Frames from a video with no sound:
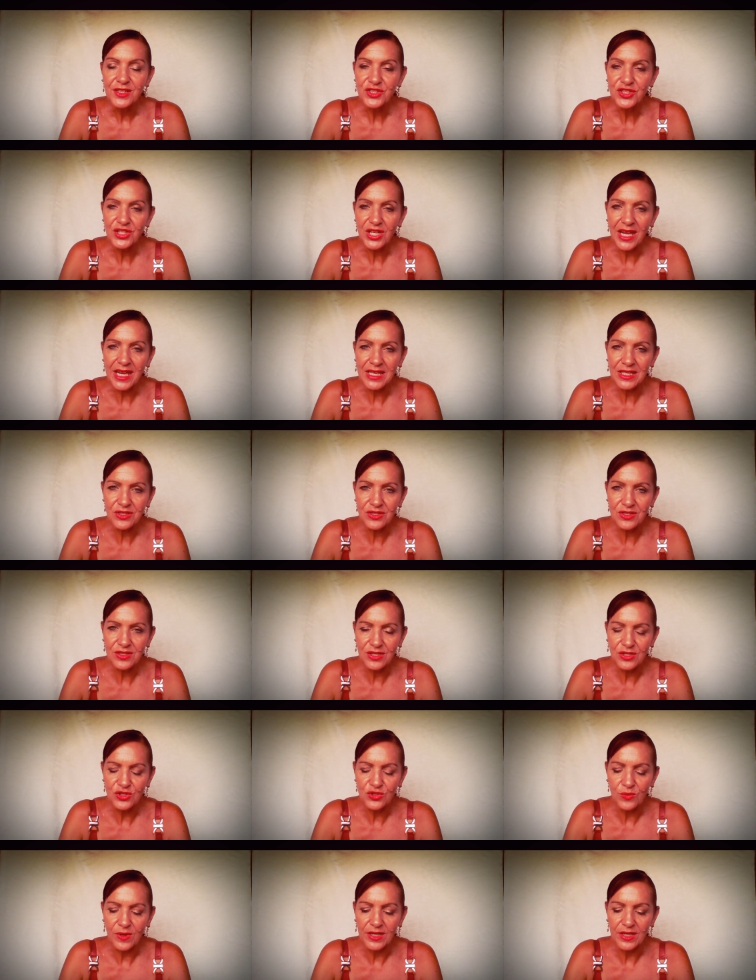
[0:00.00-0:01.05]
change
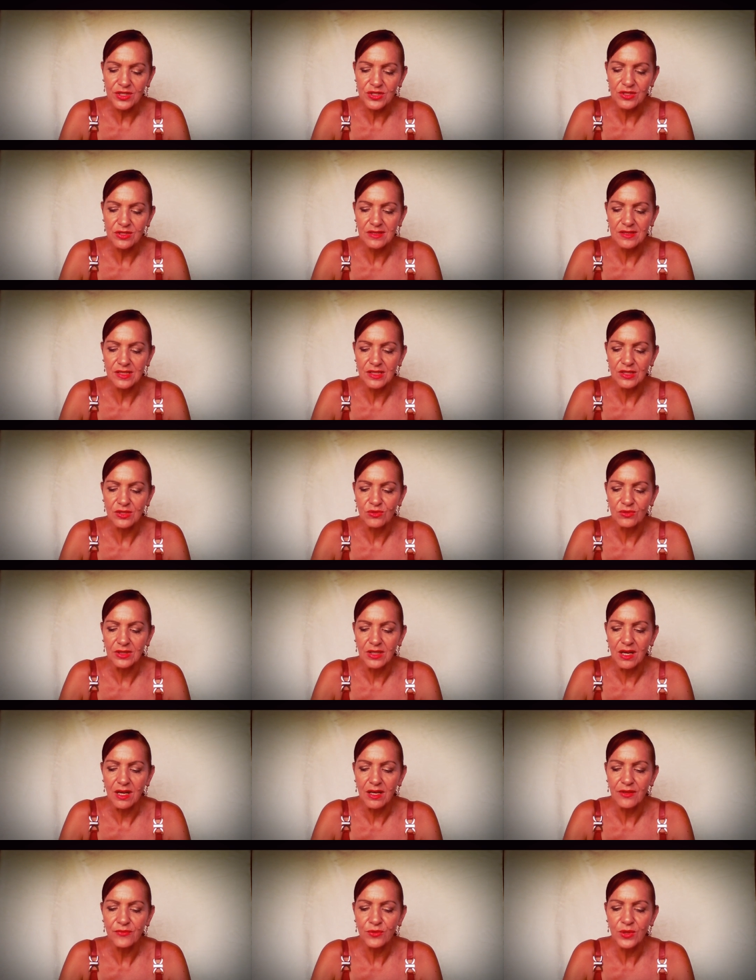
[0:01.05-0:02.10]
situations in your
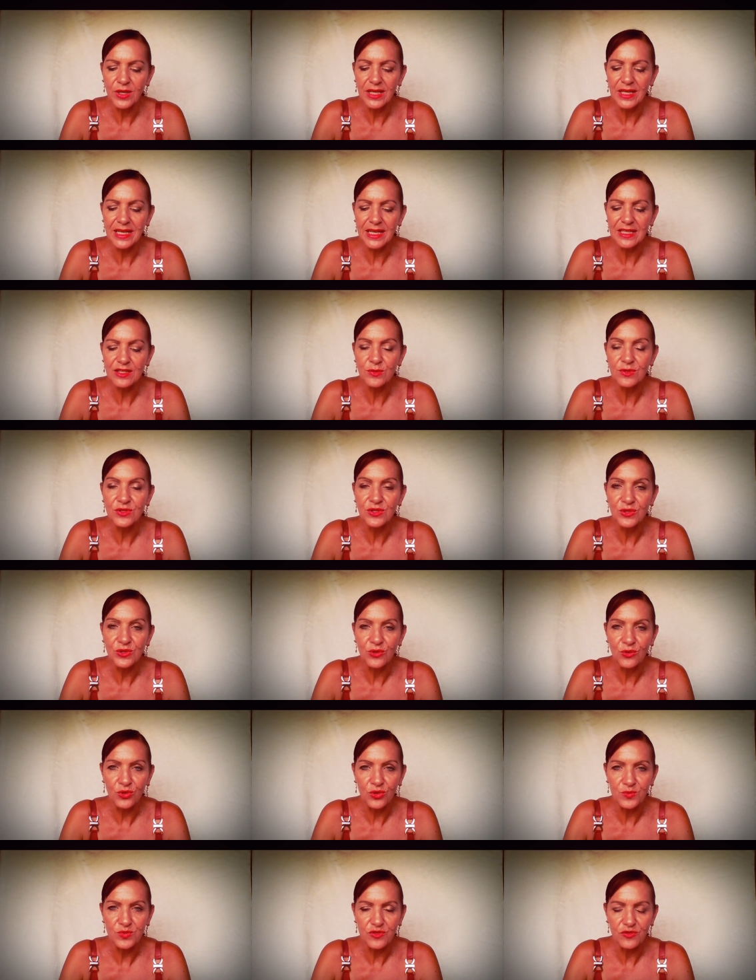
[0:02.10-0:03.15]
life, or connect with new
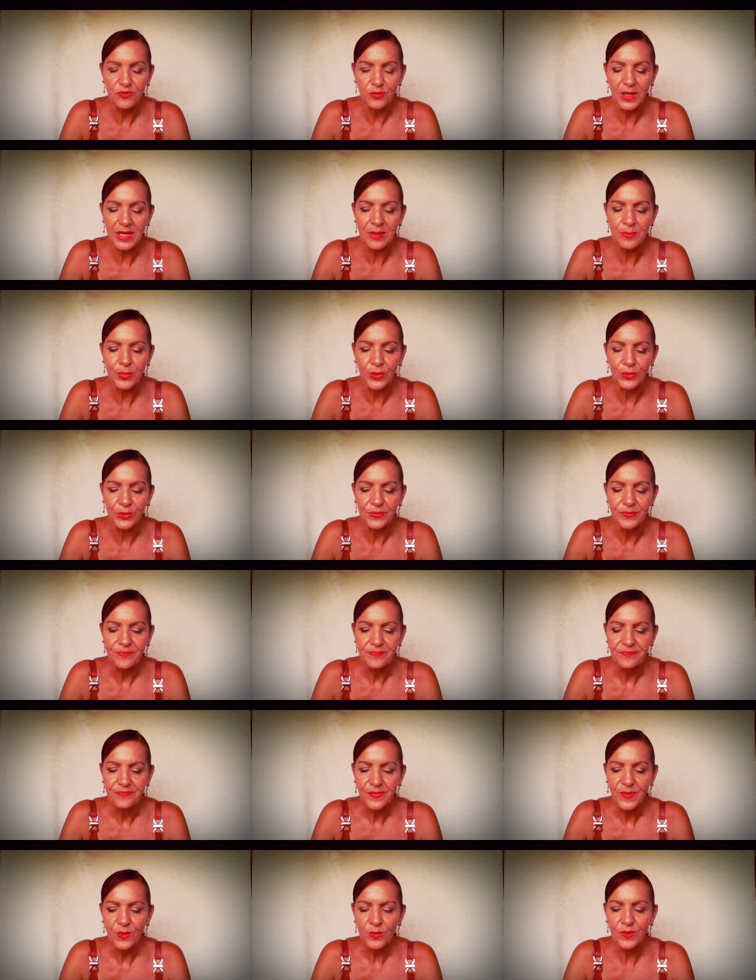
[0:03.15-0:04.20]
groups of people
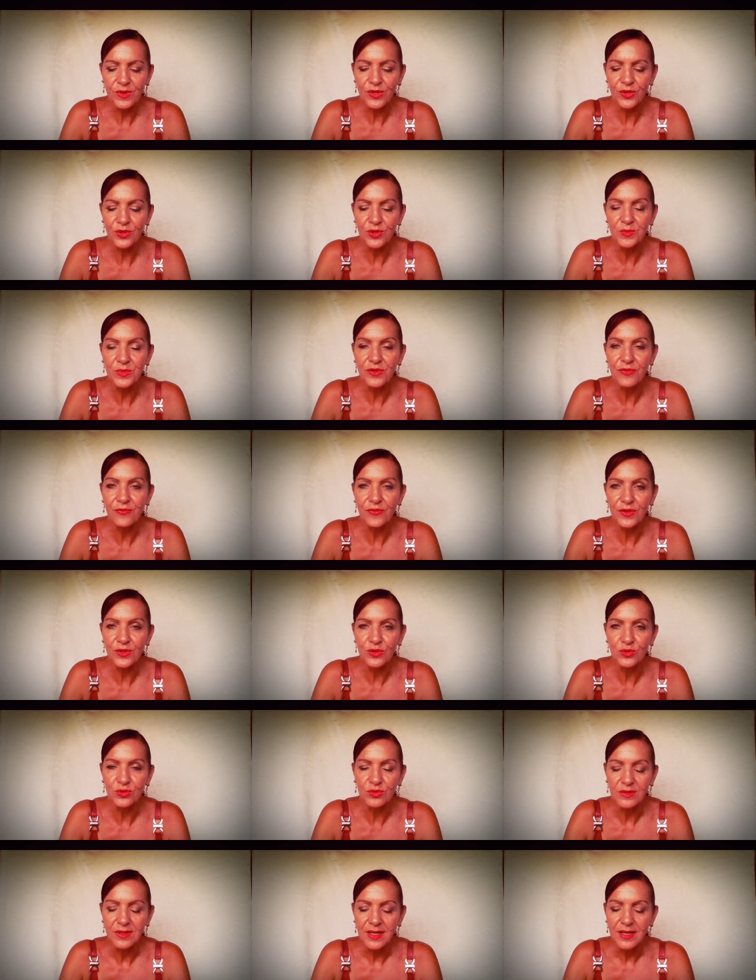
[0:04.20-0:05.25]
with whom you
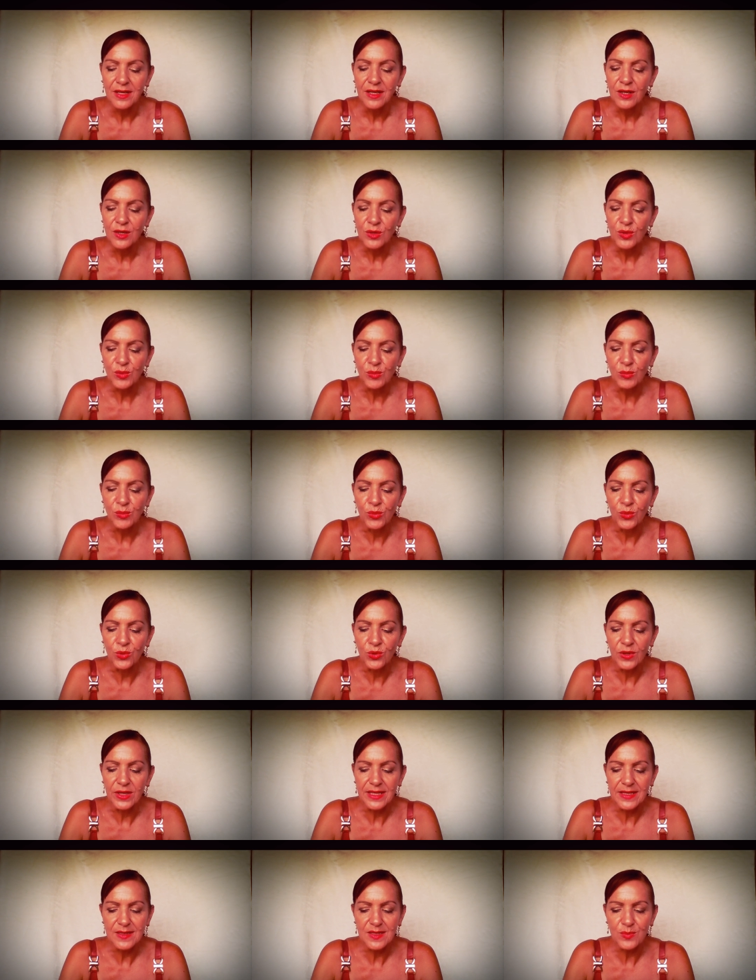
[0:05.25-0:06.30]
feel
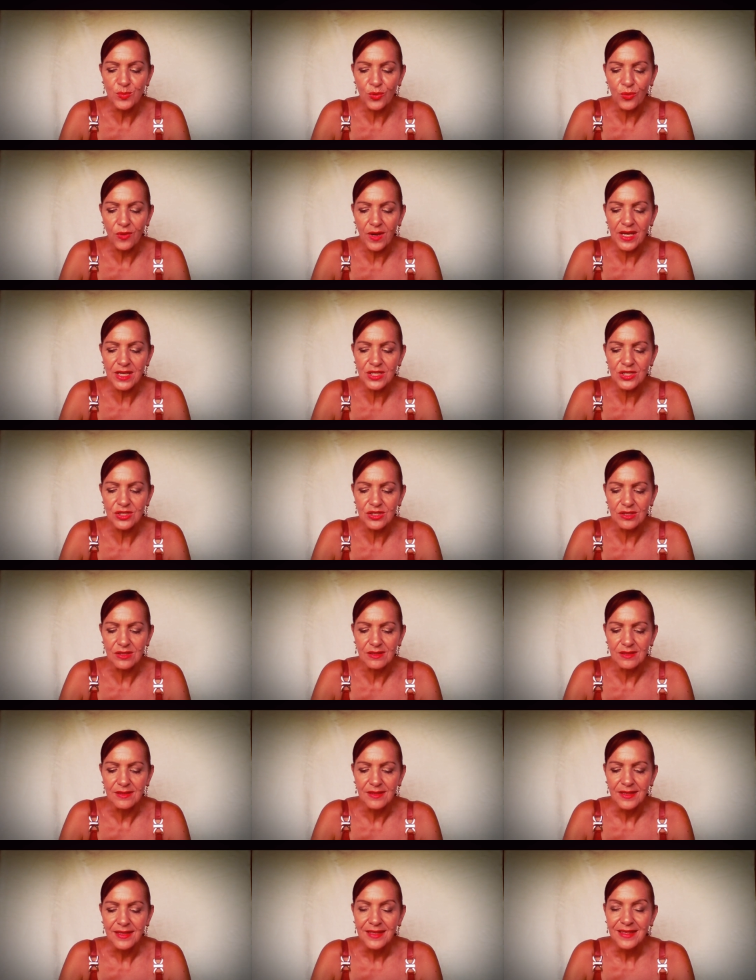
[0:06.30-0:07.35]
more
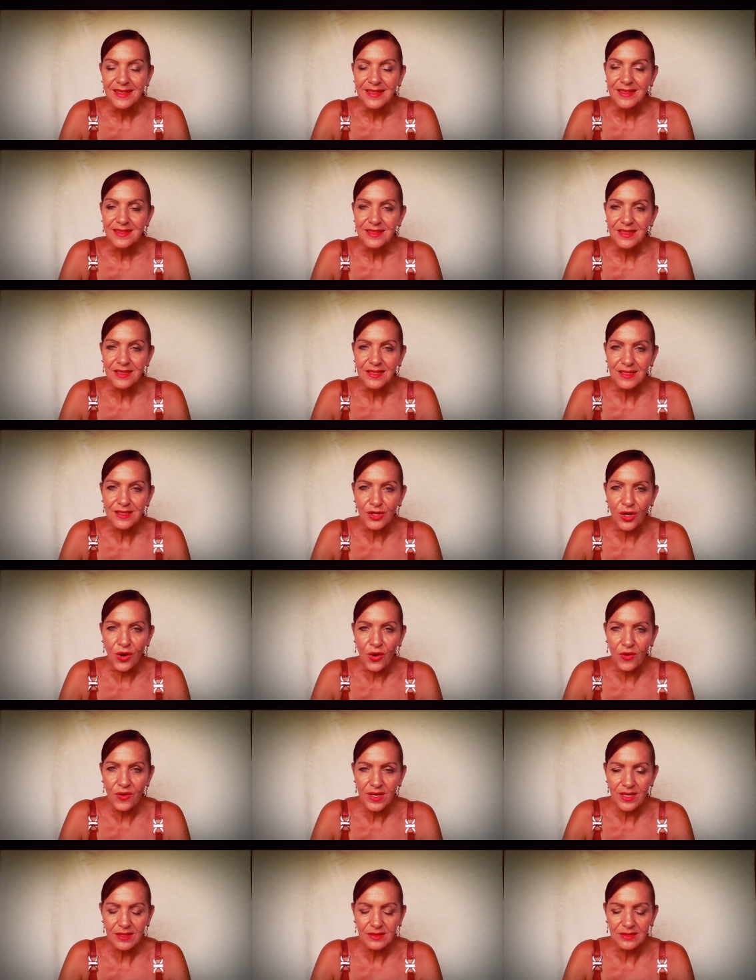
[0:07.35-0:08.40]
inspiration, then this
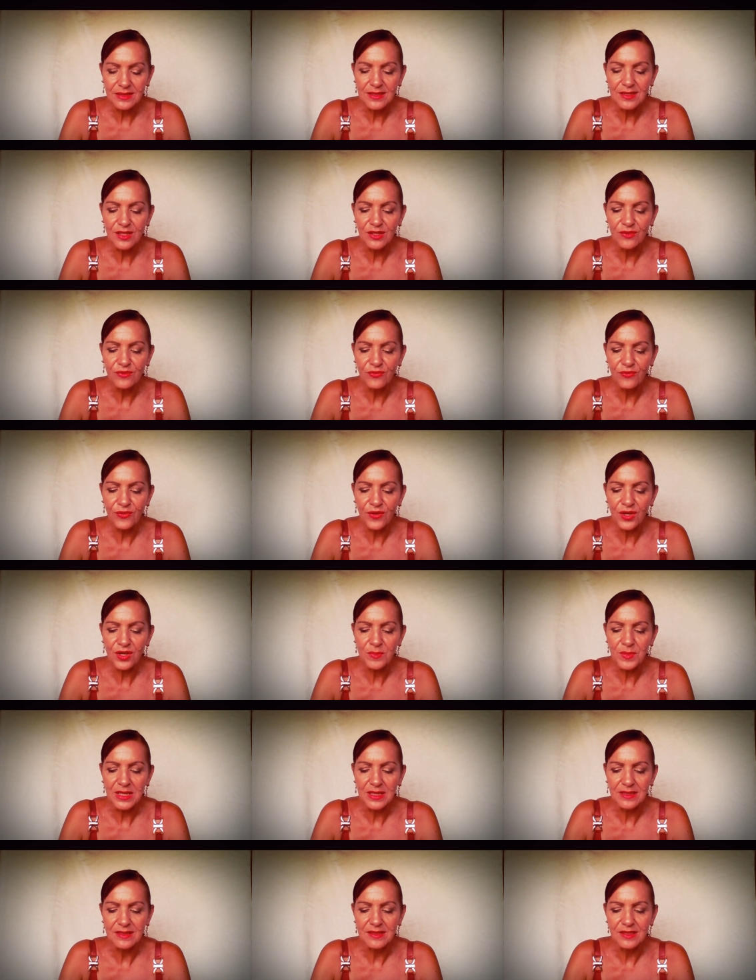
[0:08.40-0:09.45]
oracle is
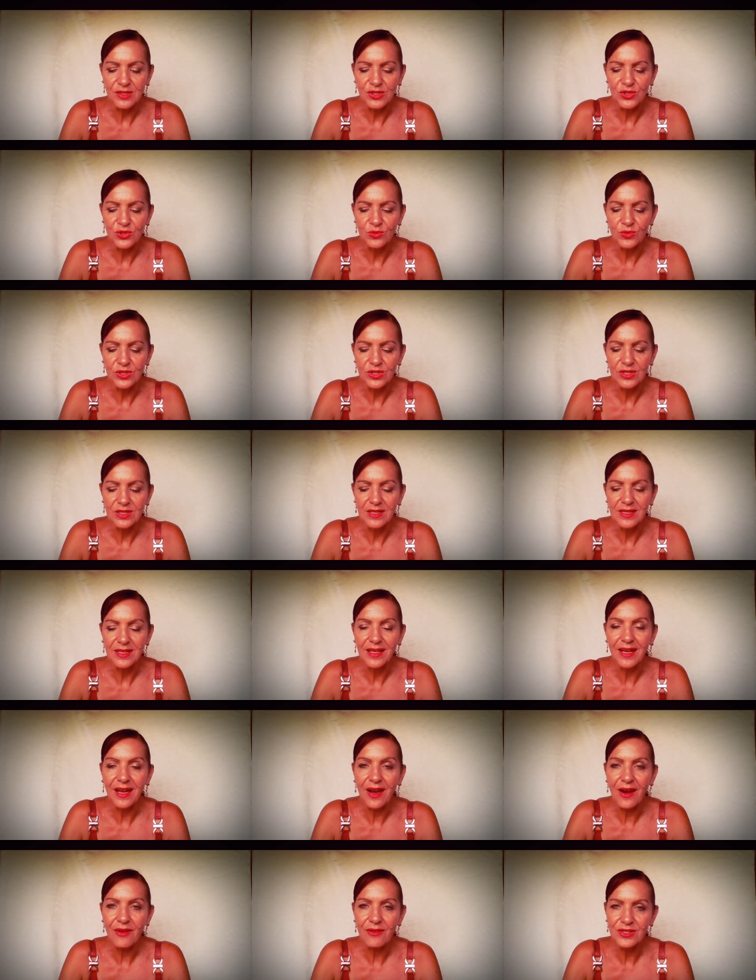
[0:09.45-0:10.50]
confirming this intuition and
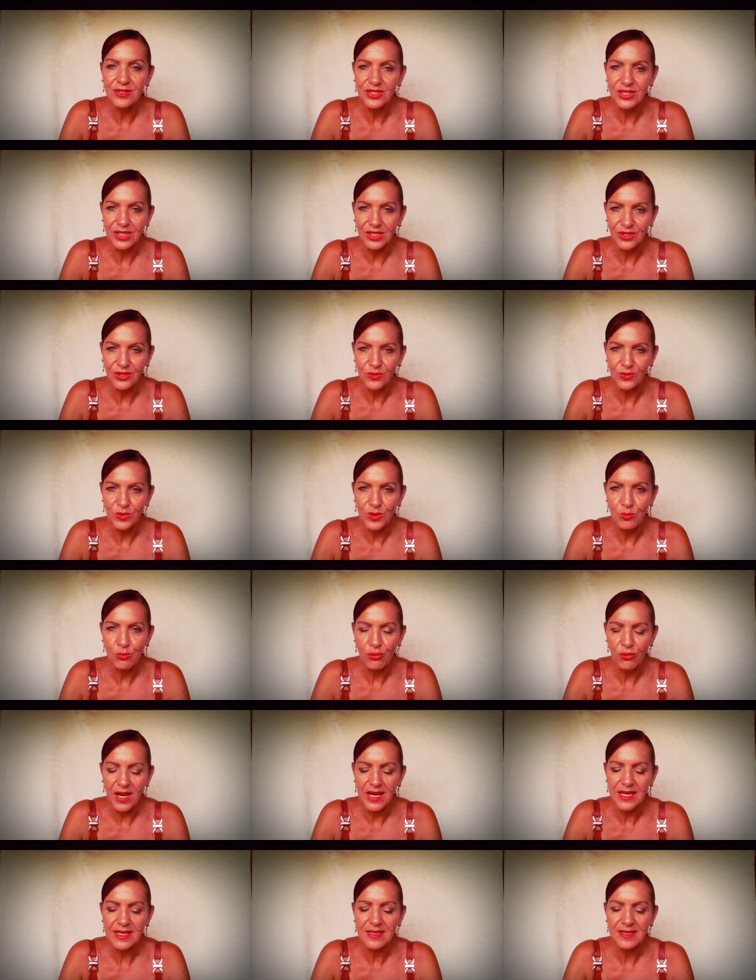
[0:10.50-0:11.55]
encouraging you to
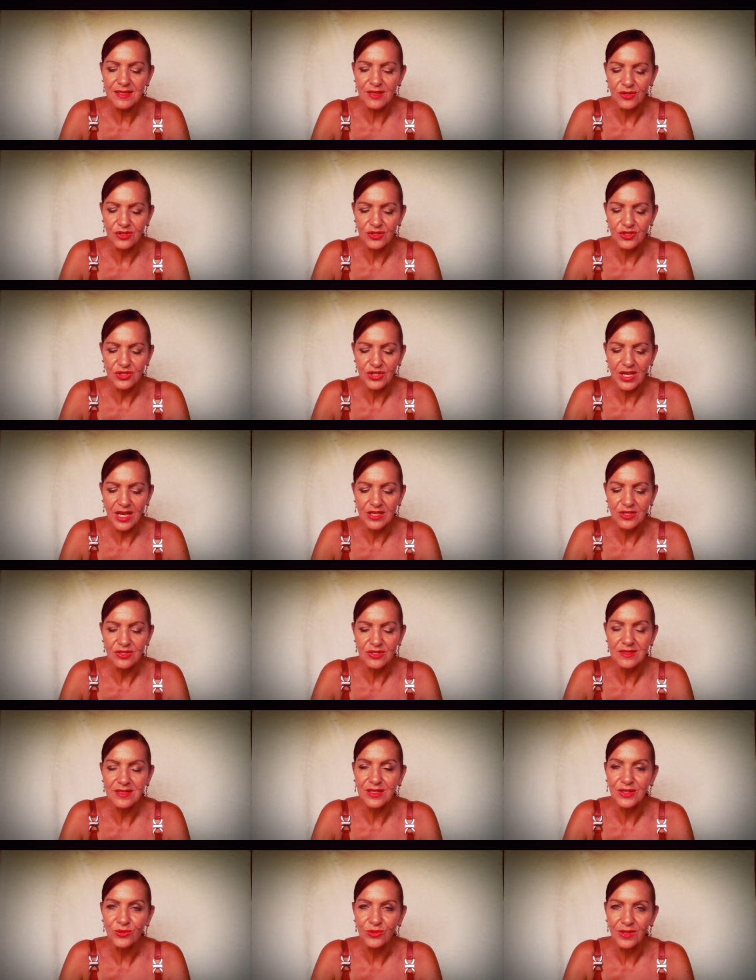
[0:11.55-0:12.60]
embrace those
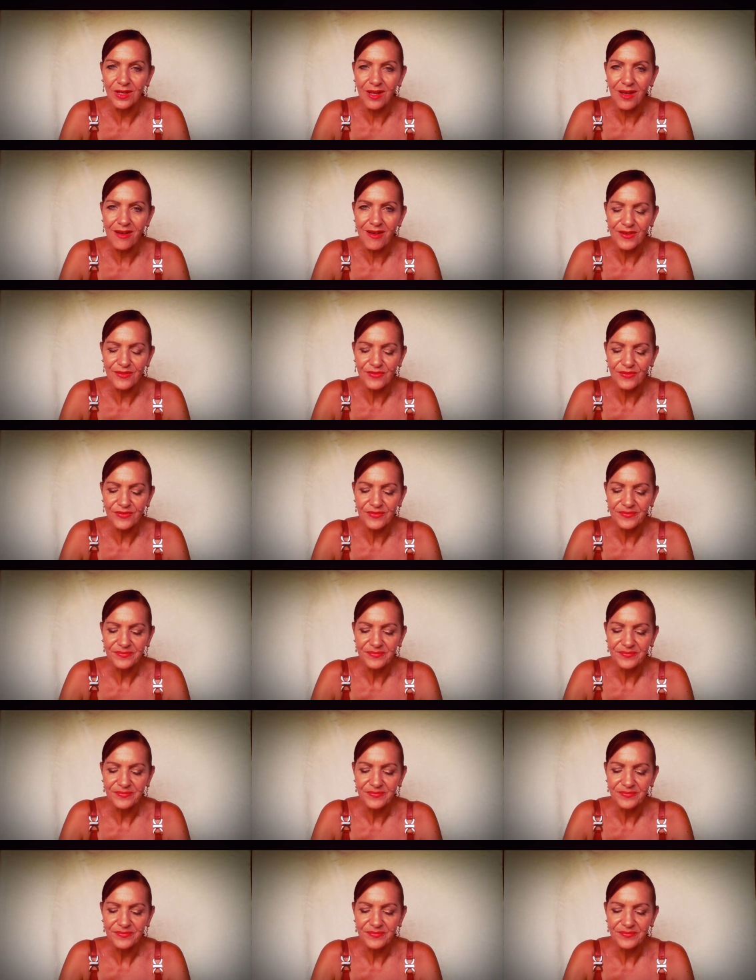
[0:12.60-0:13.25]
changes in your life.